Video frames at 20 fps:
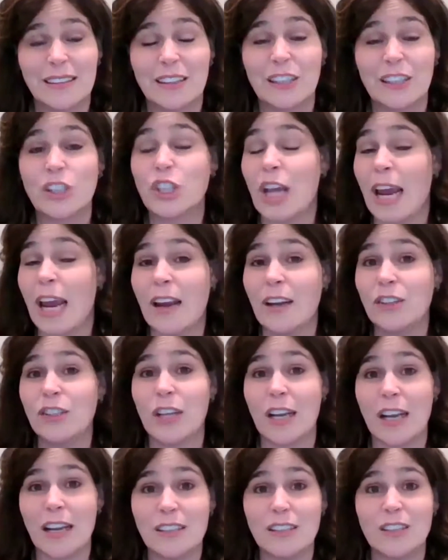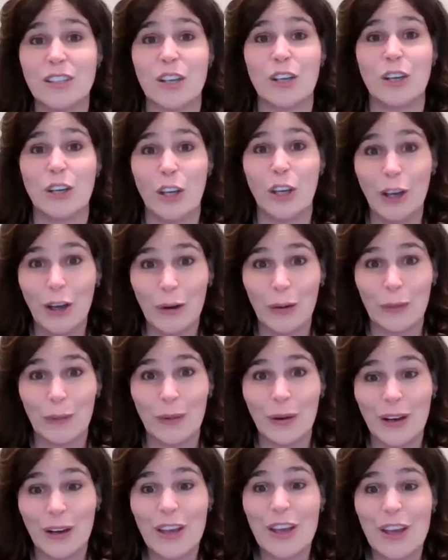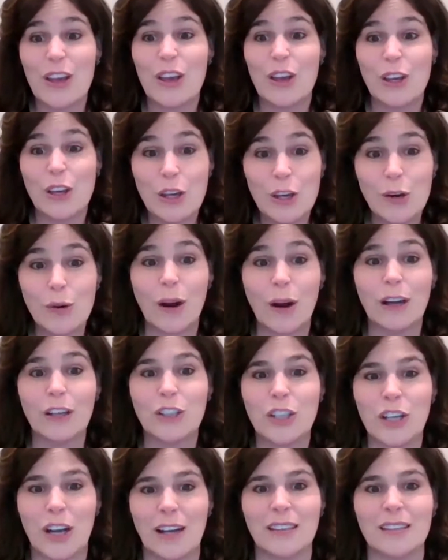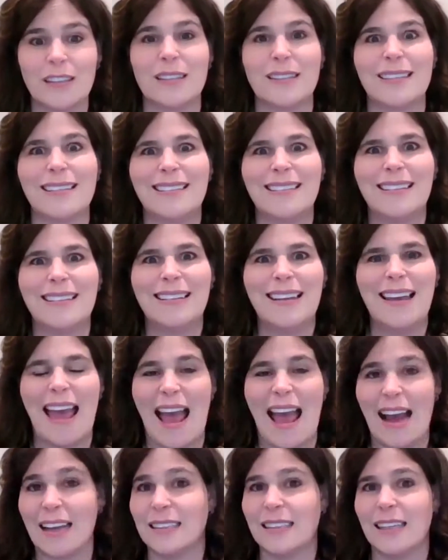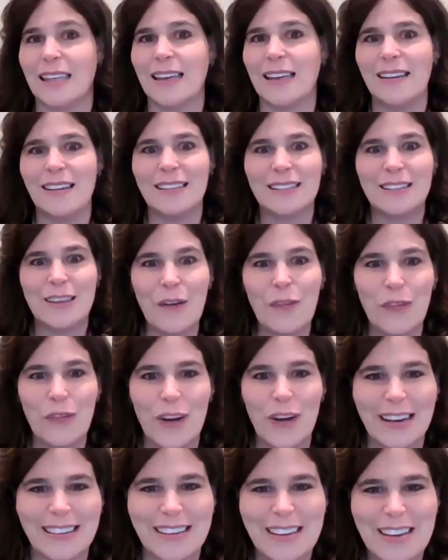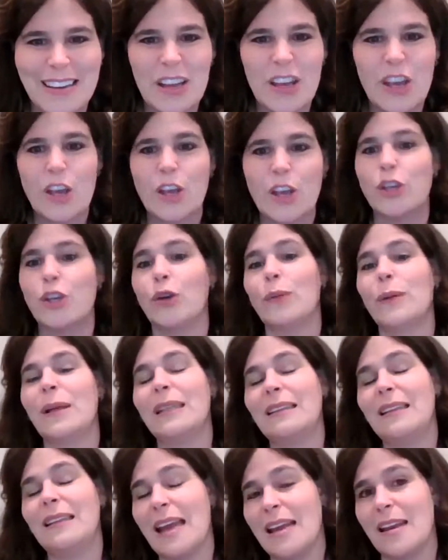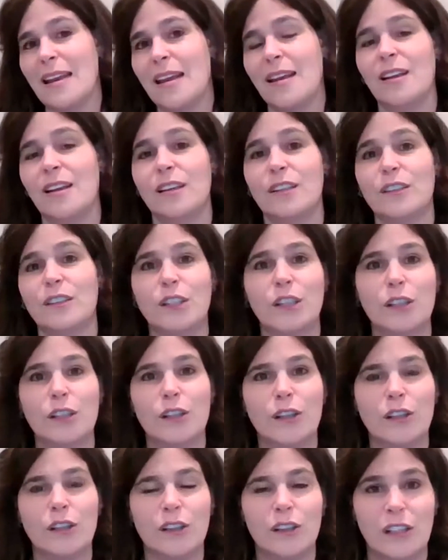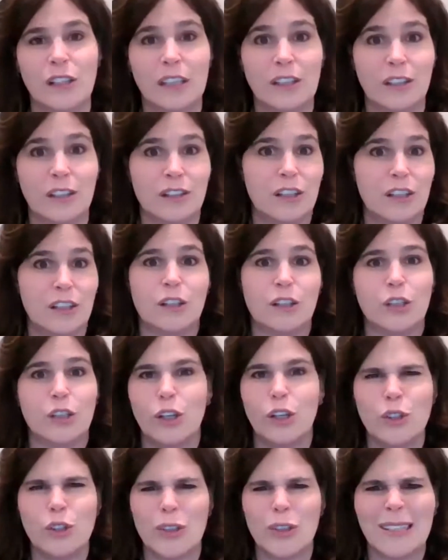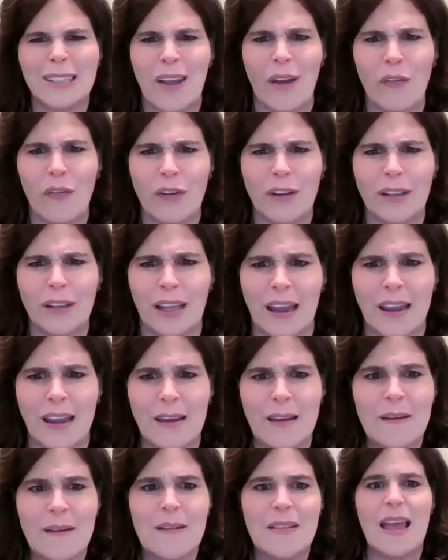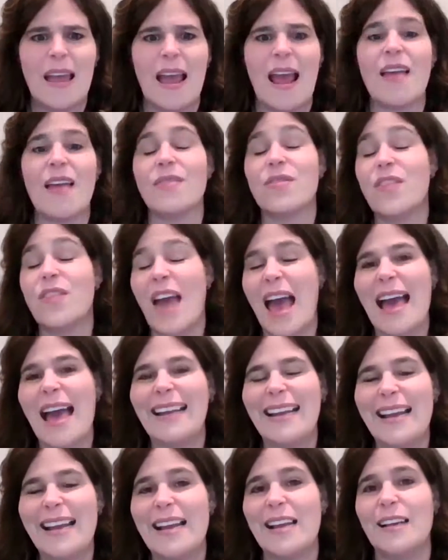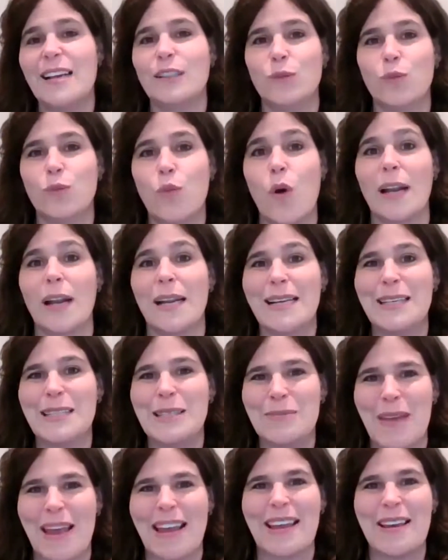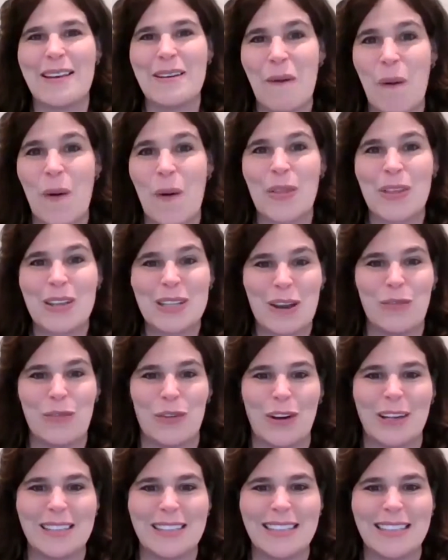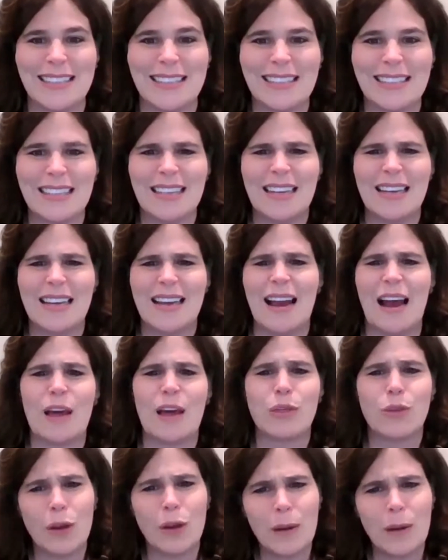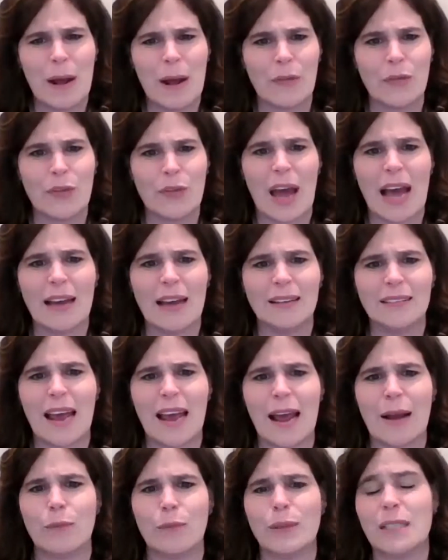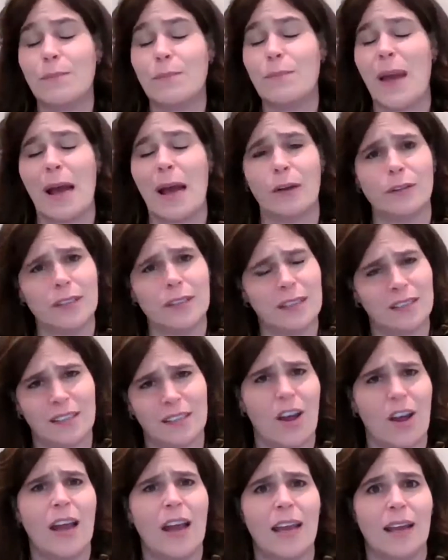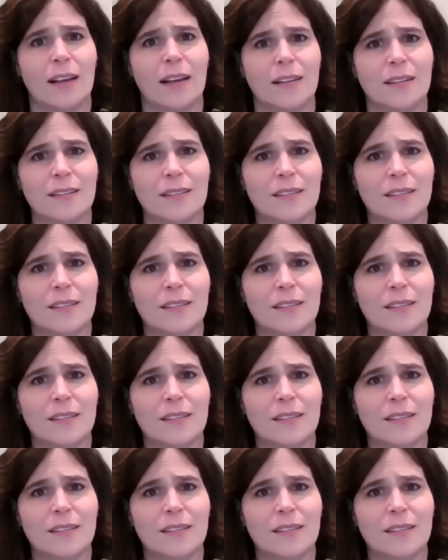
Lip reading: The change is you. You are just acting different. You're relating to the children differently. And that is what is making all the difference." I thought about that and was about to deny it,